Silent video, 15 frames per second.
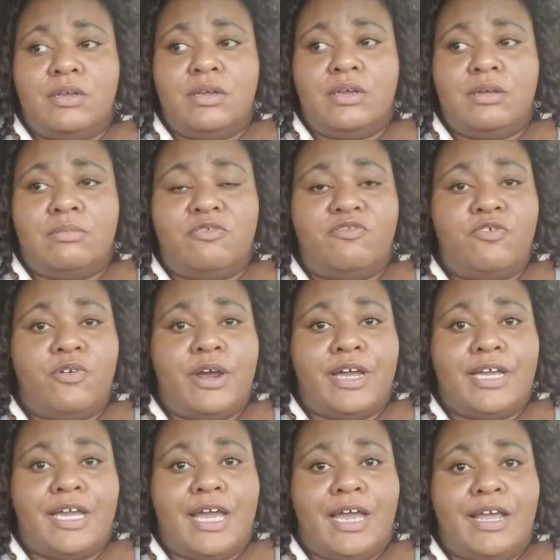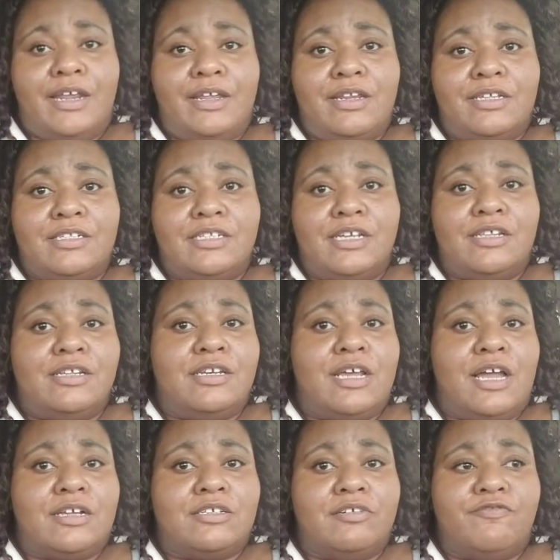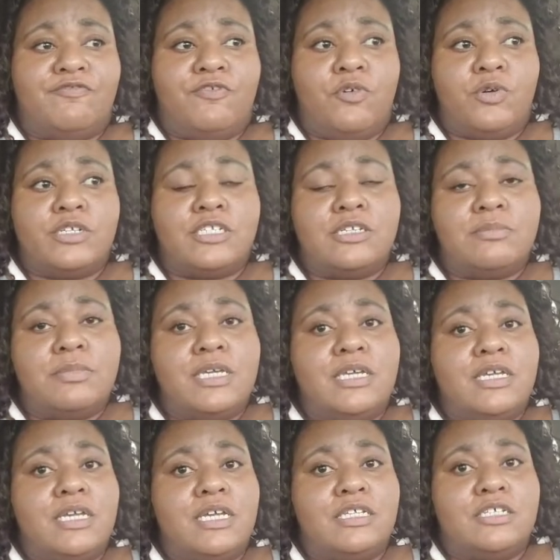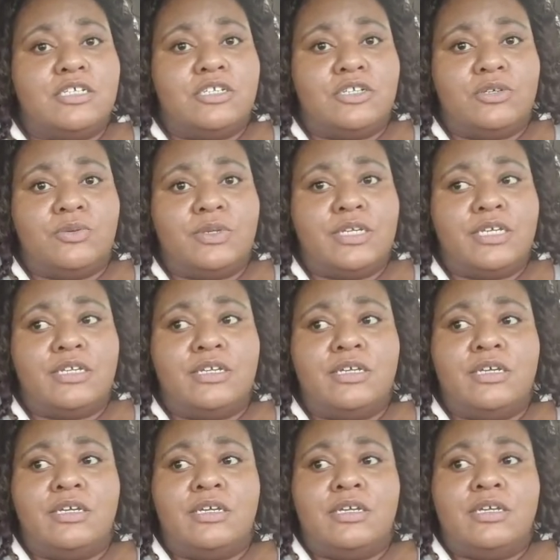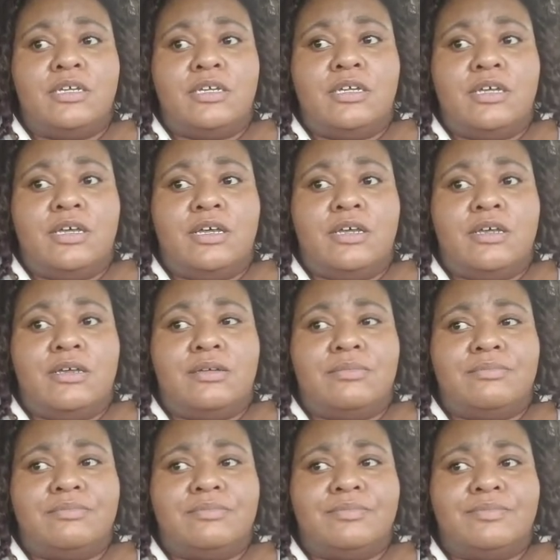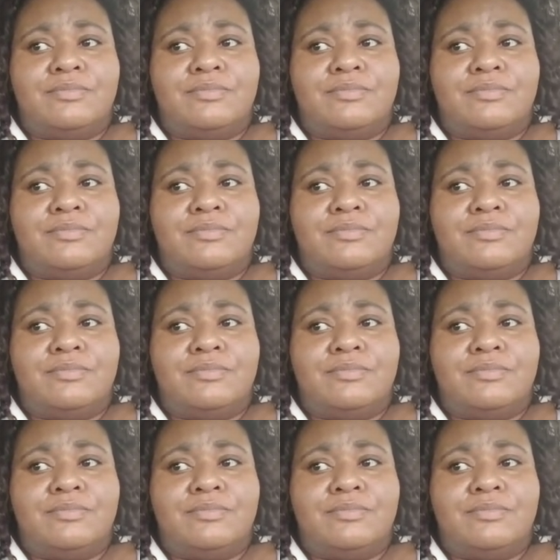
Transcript: uh, before I got it, instead of the doctor forcing me into doing it. Um,